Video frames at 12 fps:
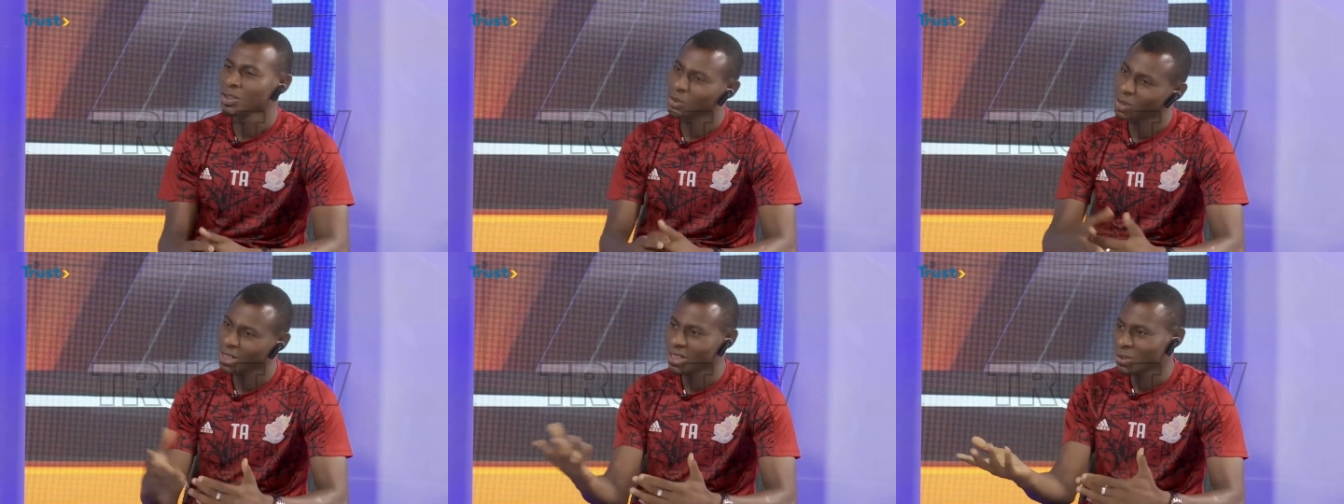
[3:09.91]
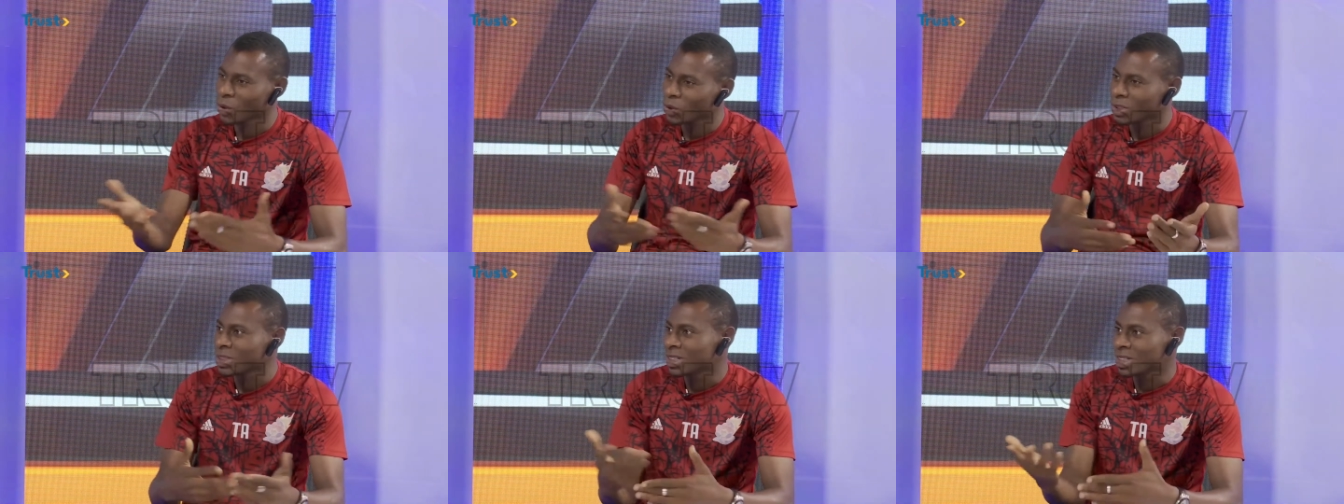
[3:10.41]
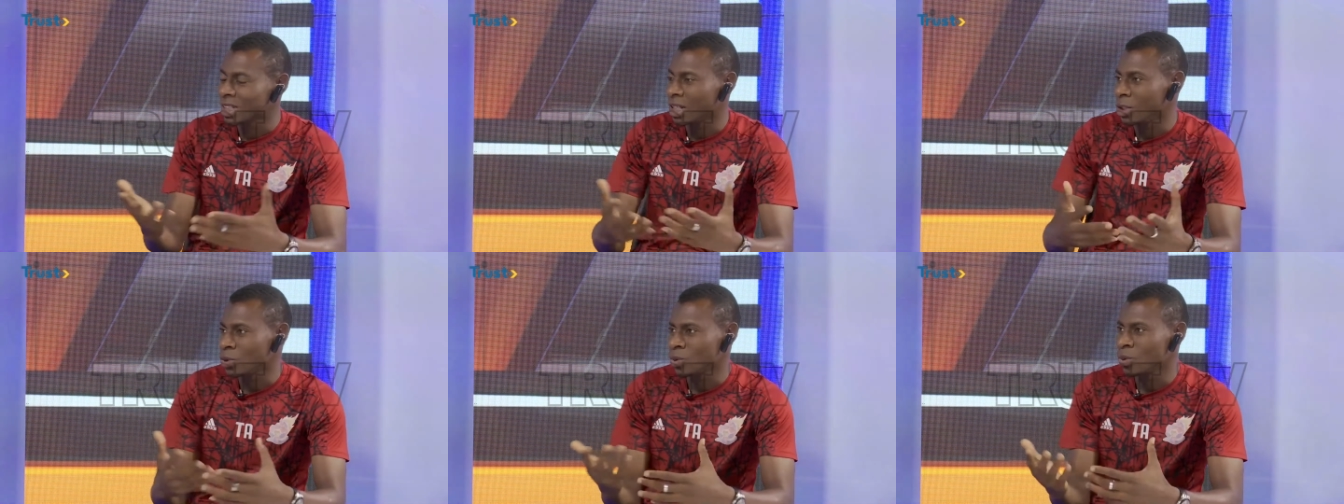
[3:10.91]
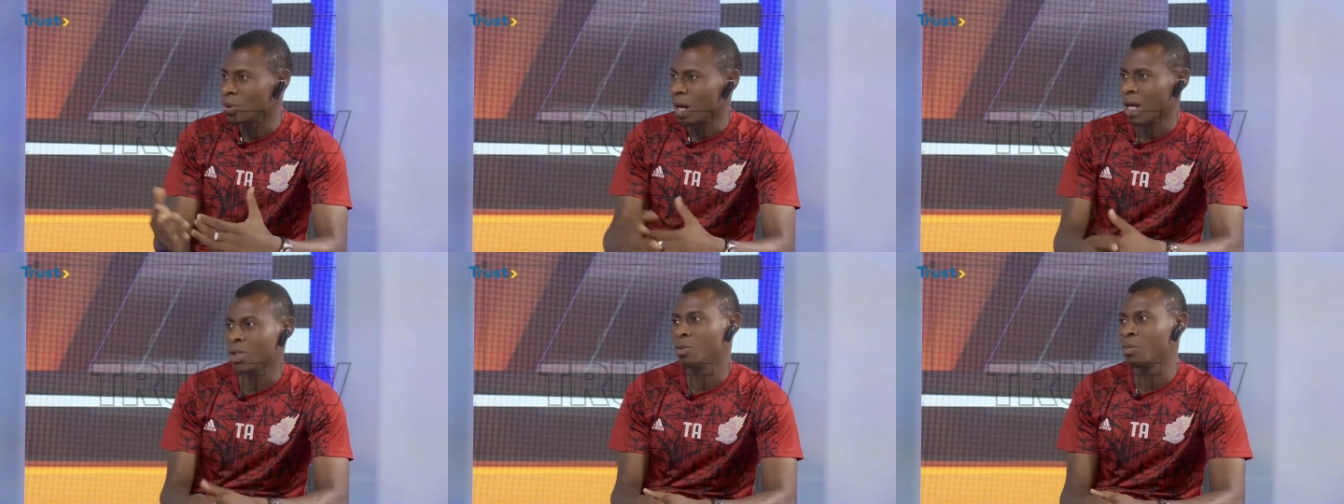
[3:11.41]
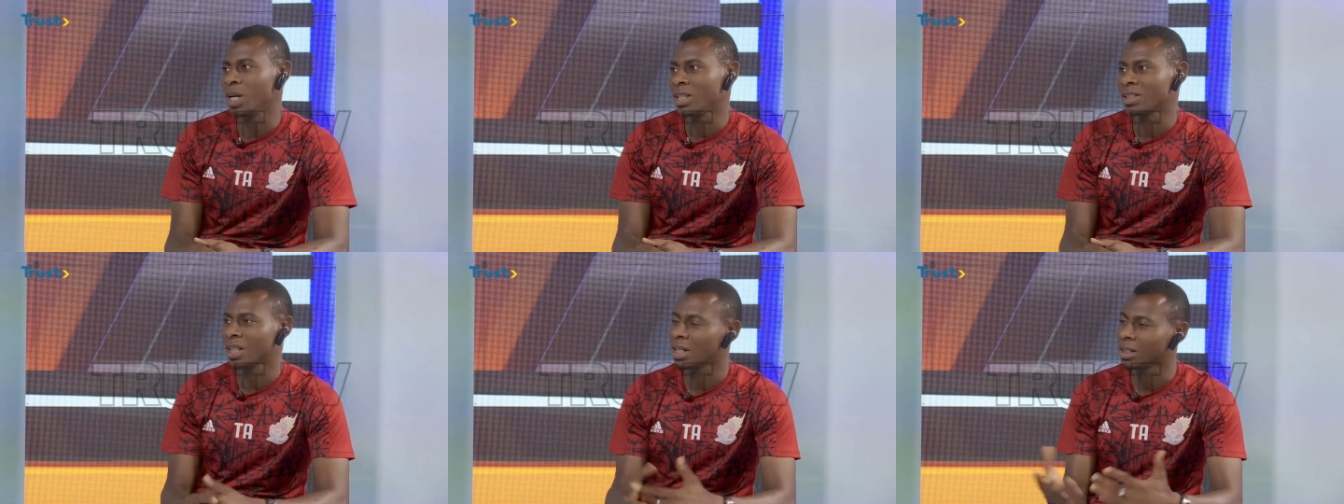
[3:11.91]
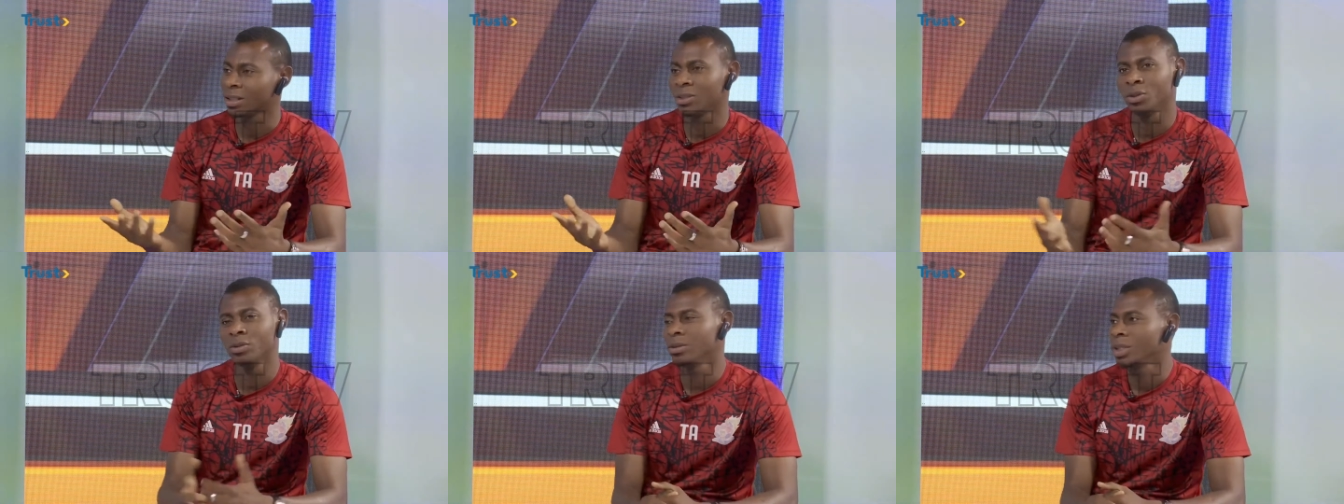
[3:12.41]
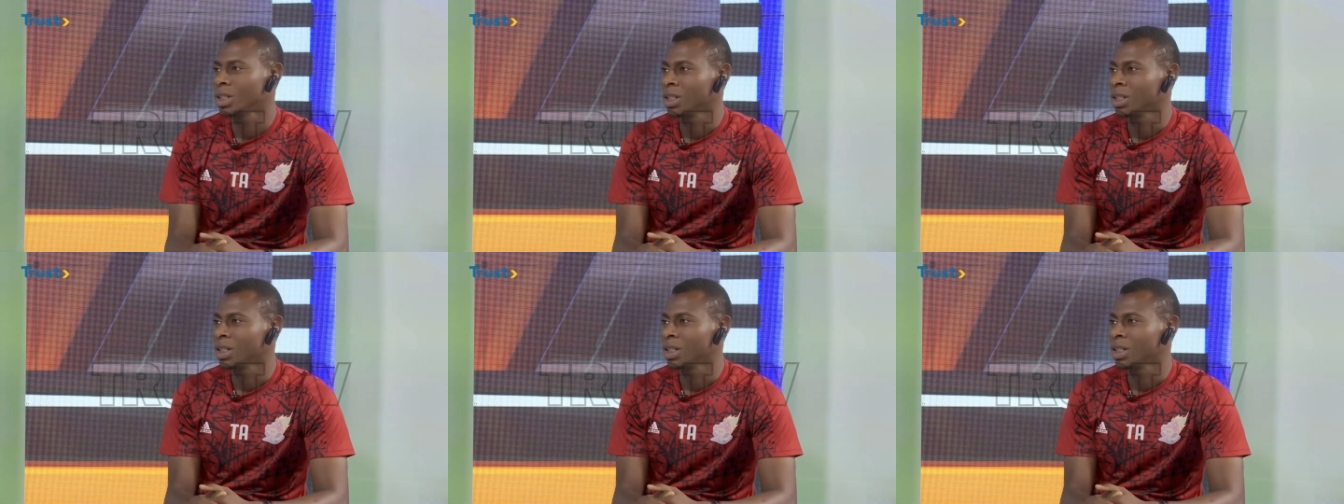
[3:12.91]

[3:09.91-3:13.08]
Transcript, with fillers: So it caused a little argument, and, you know,